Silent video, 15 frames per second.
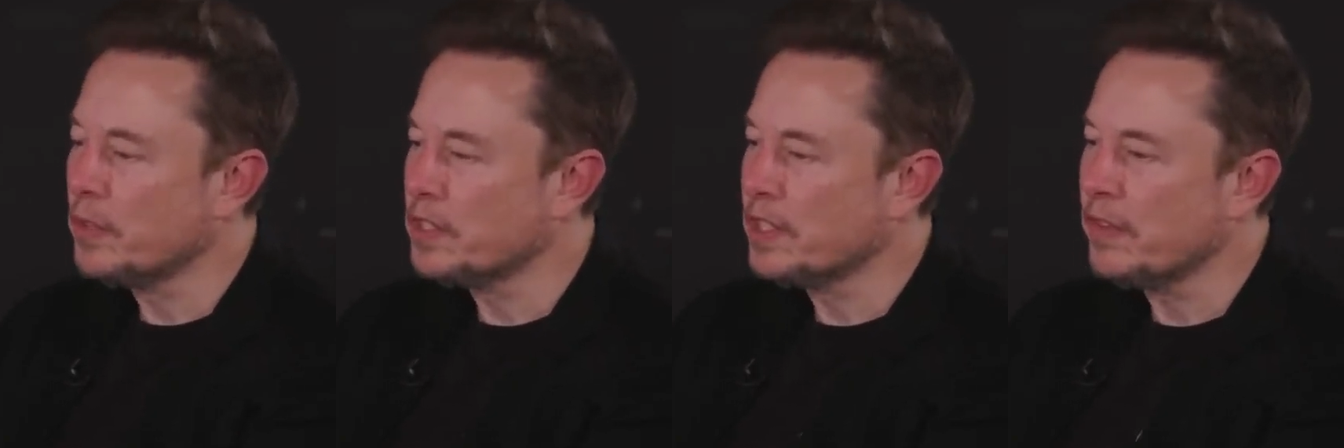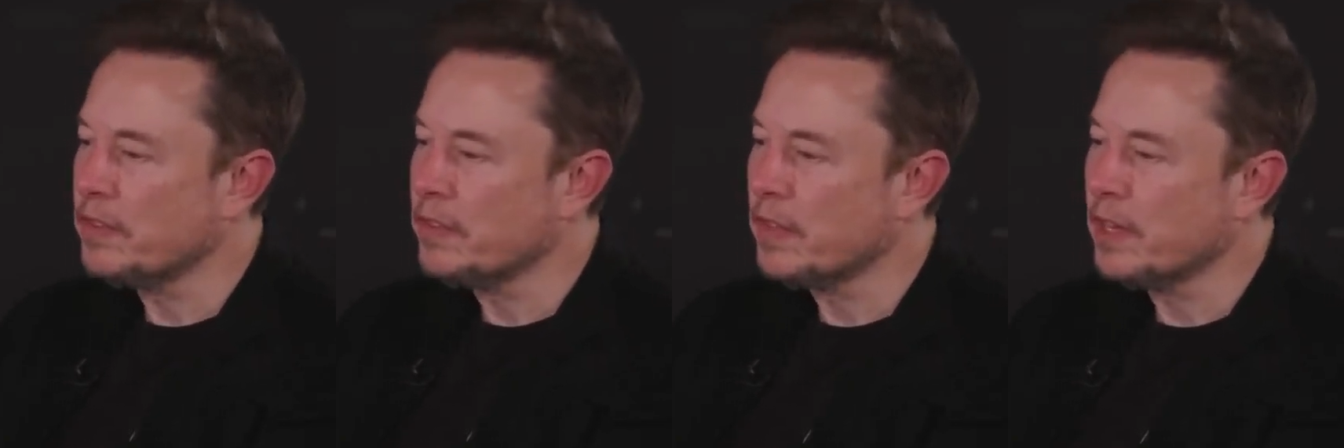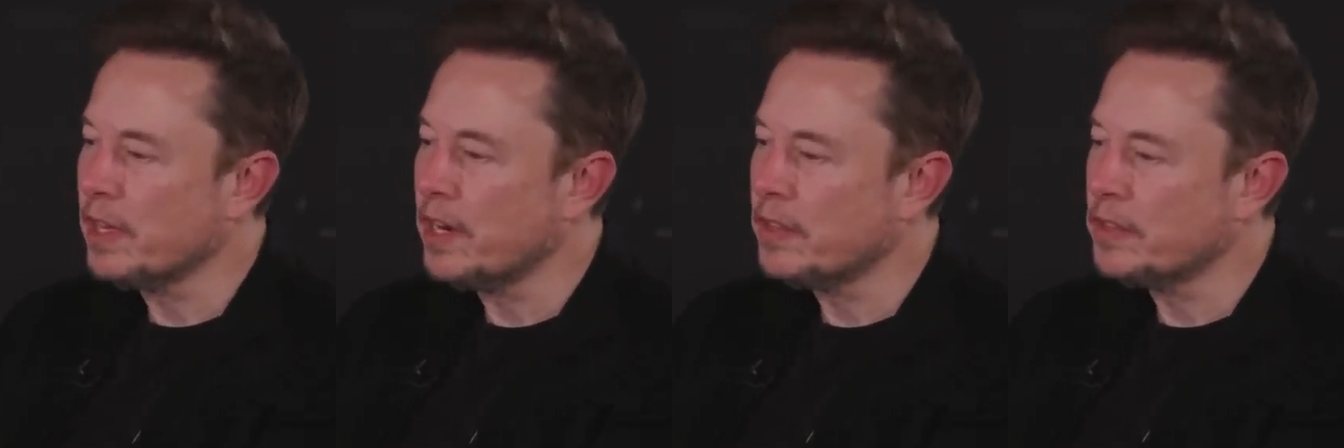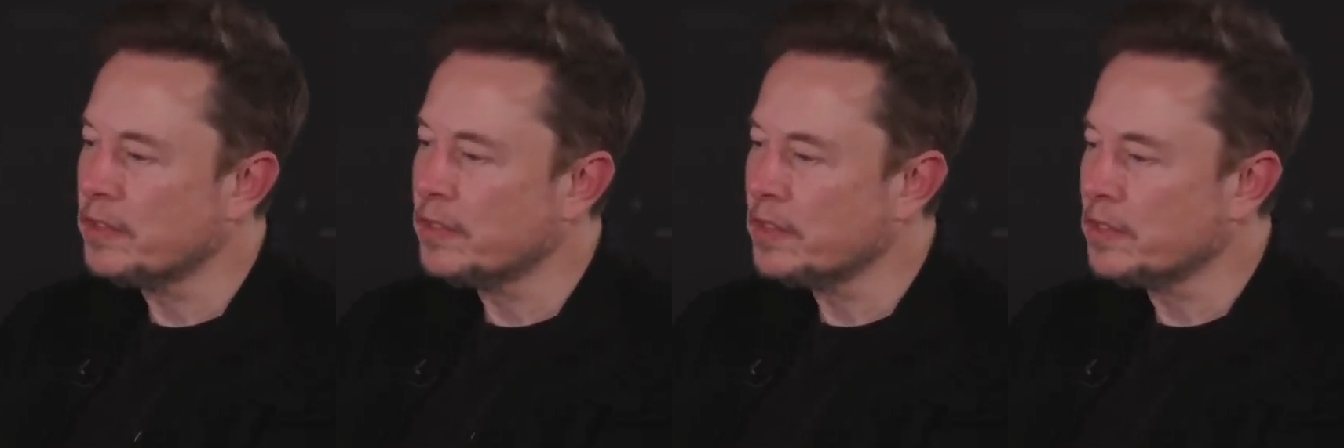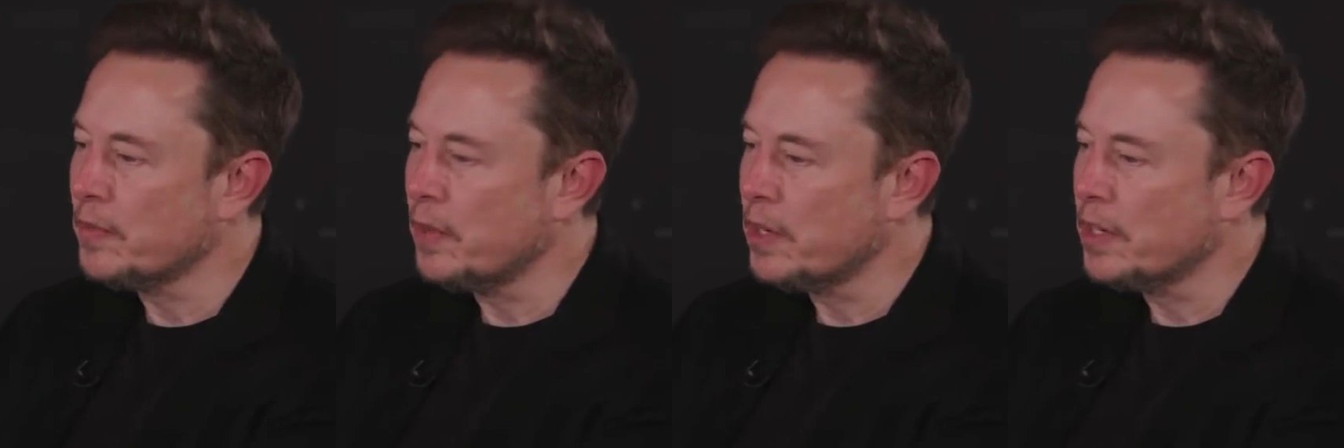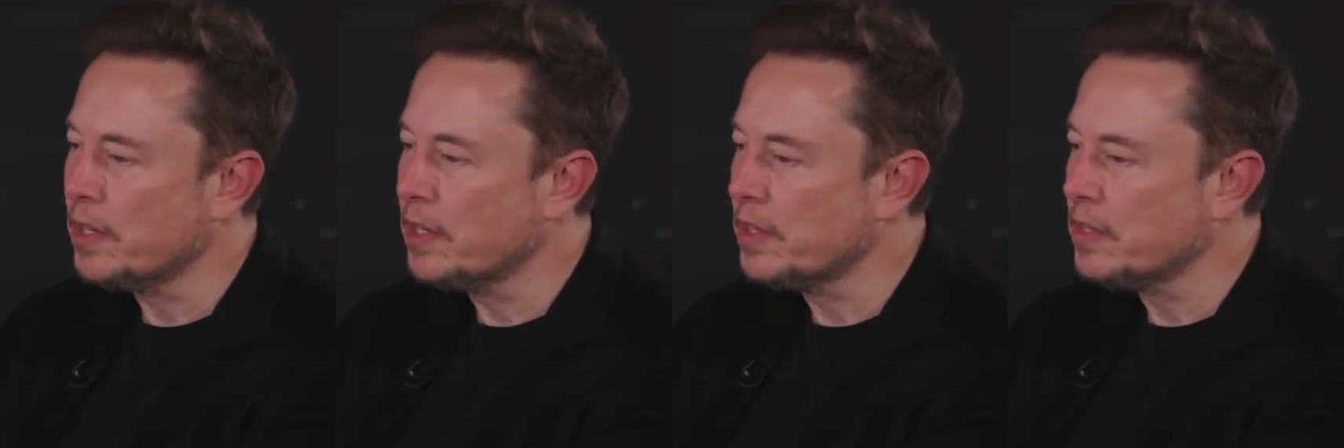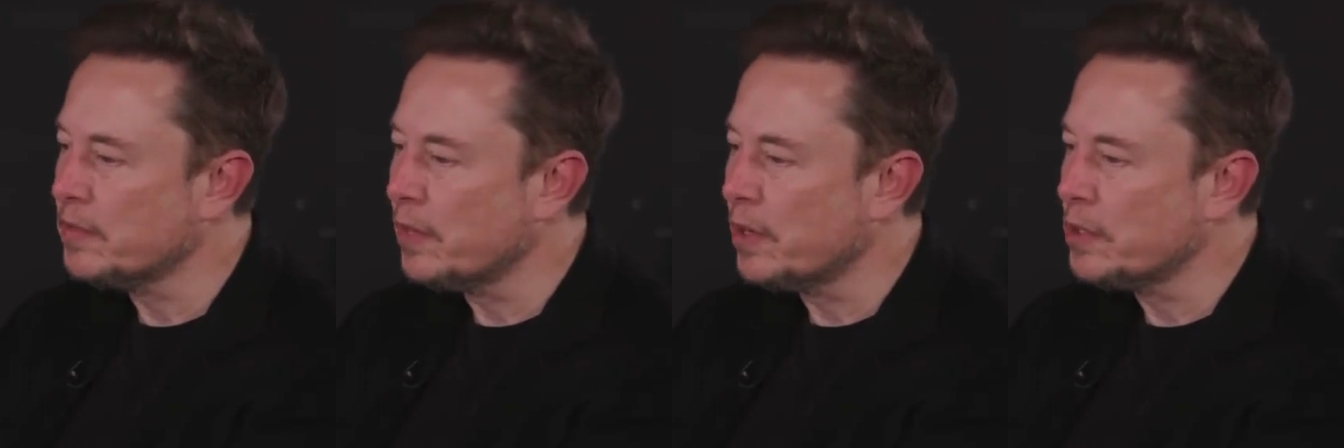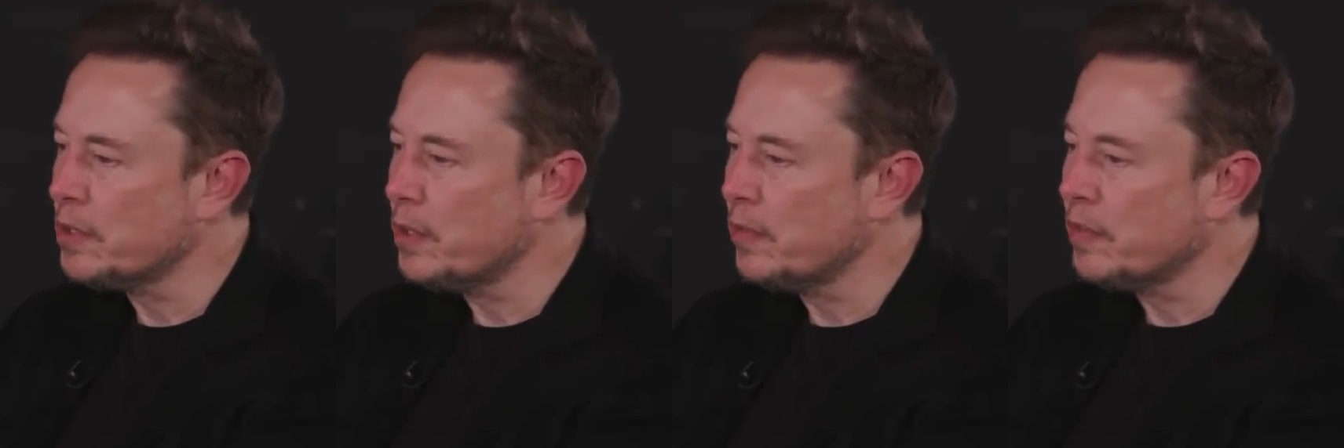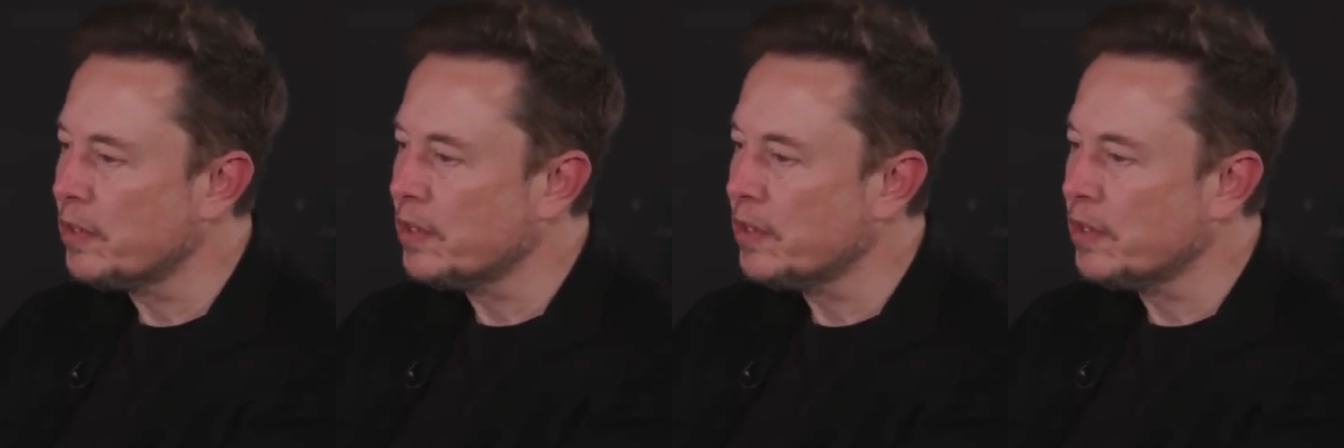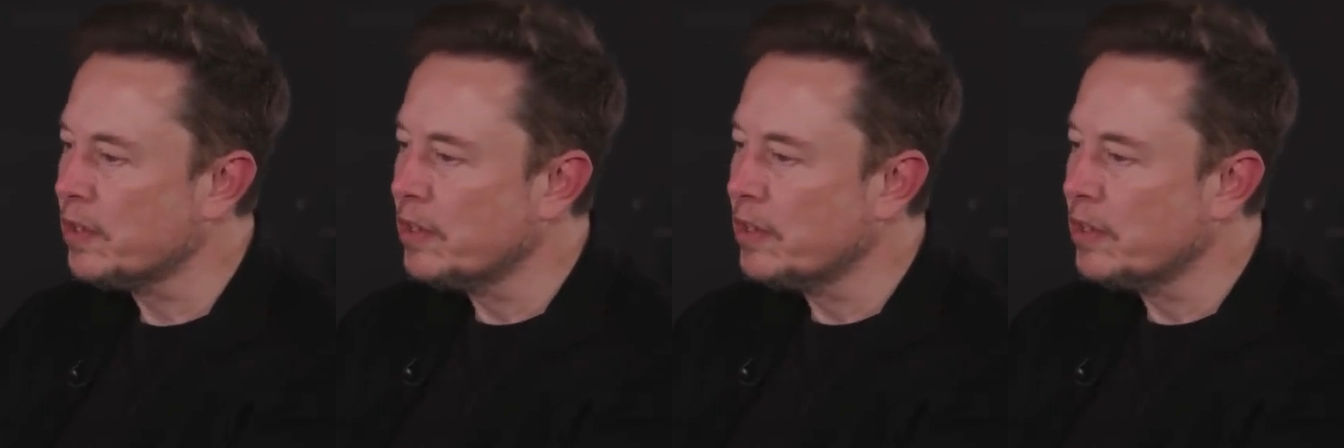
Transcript: first time something that is smarter than the smartest human.